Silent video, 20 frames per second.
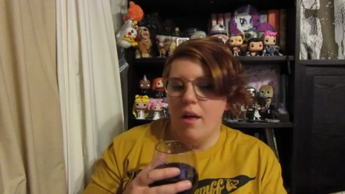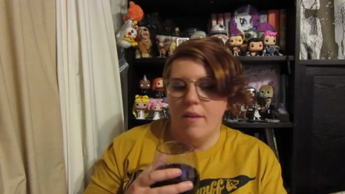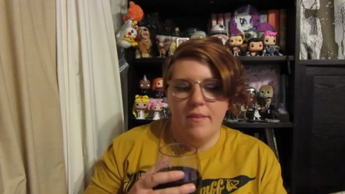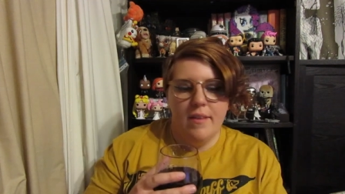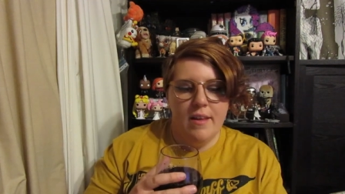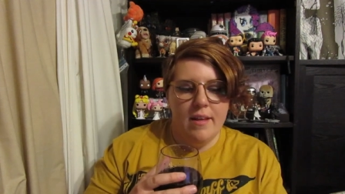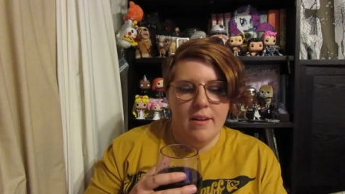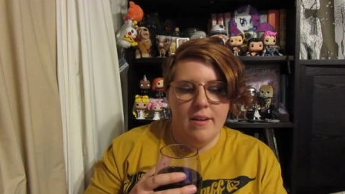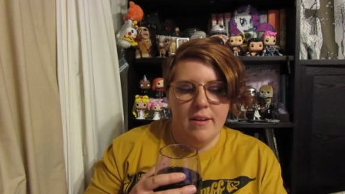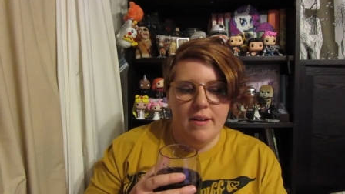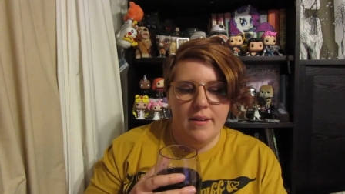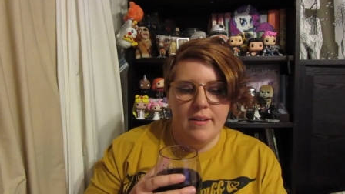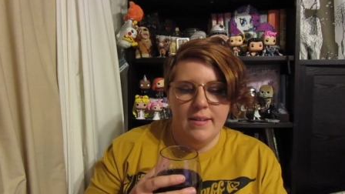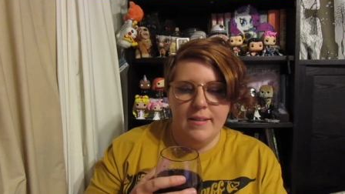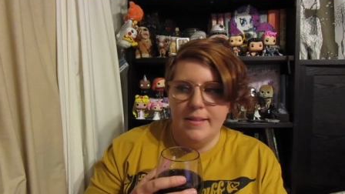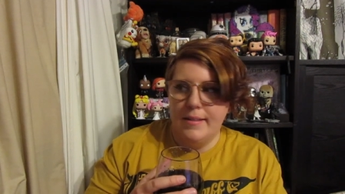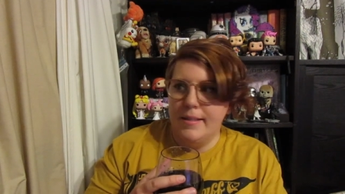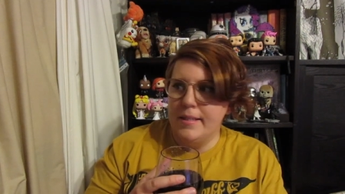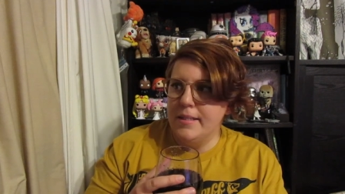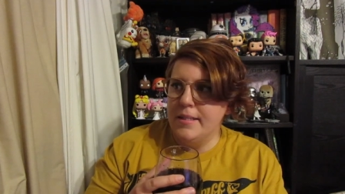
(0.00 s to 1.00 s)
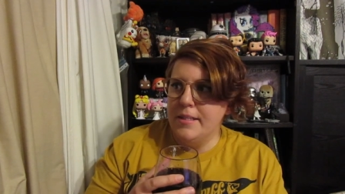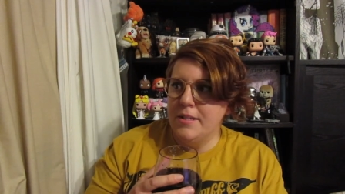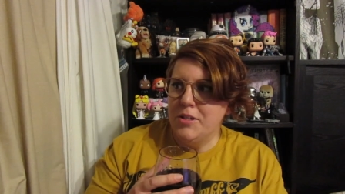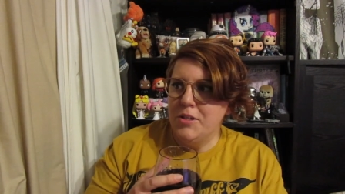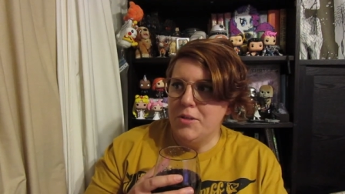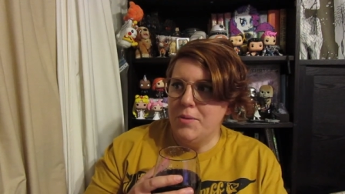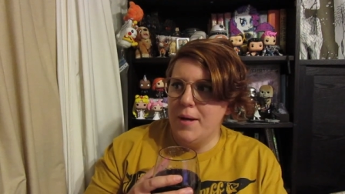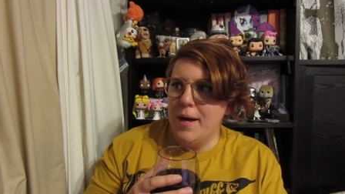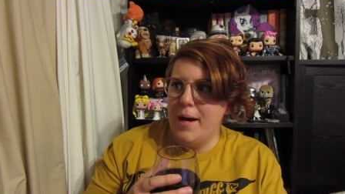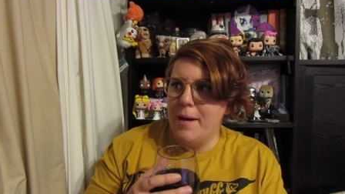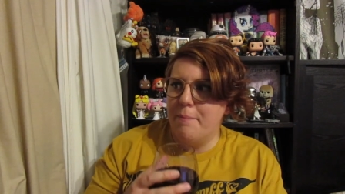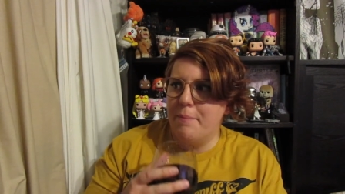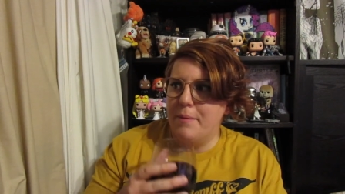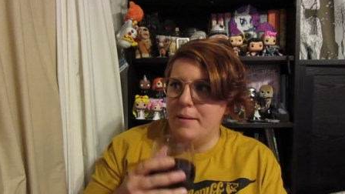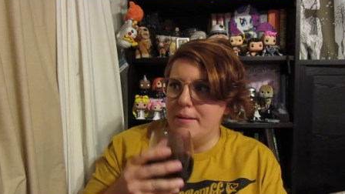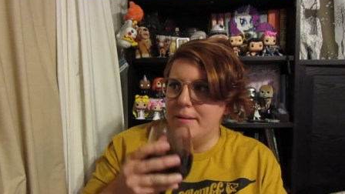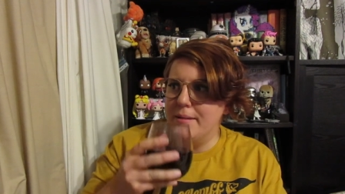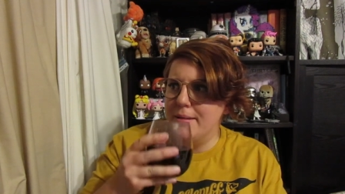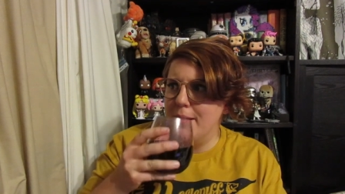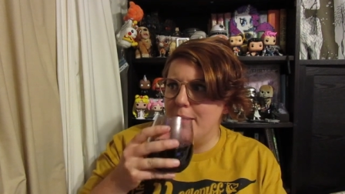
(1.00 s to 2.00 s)
And then Season 2
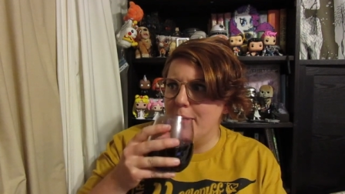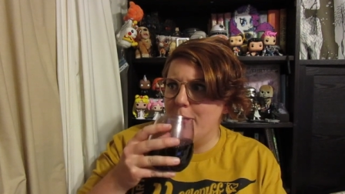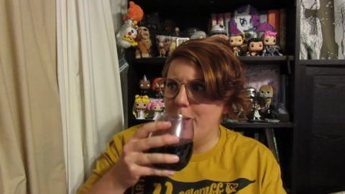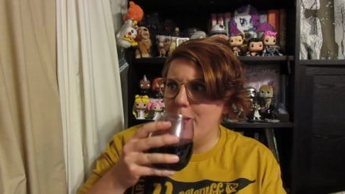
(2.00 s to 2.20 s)
happened.